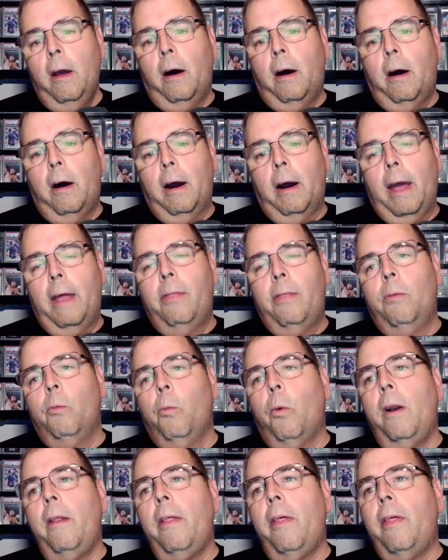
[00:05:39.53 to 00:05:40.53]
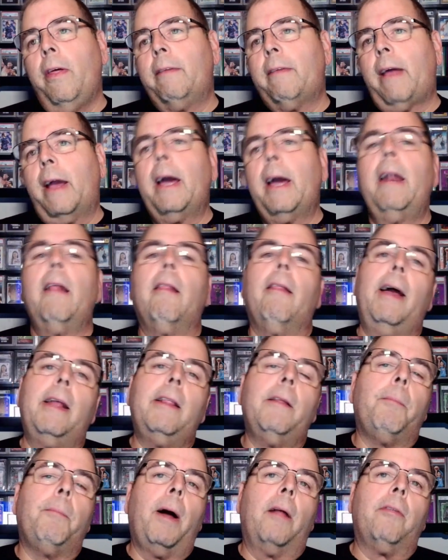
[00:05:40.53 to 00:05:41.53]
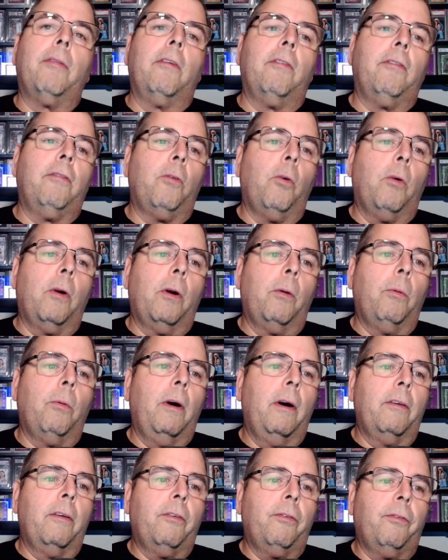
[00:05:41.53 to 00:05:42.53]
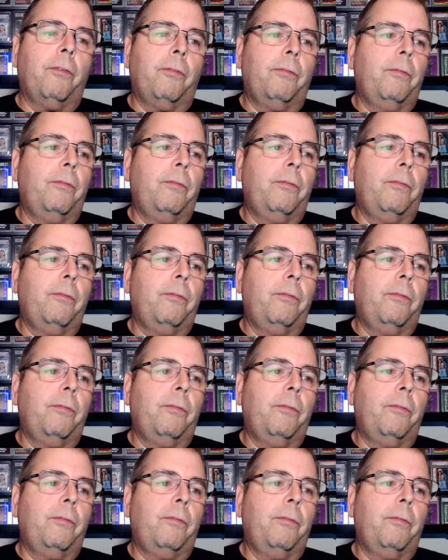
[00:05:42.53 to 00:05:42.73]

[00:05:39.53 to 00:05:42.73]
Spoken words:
And one of the things I kind of liked about this store was,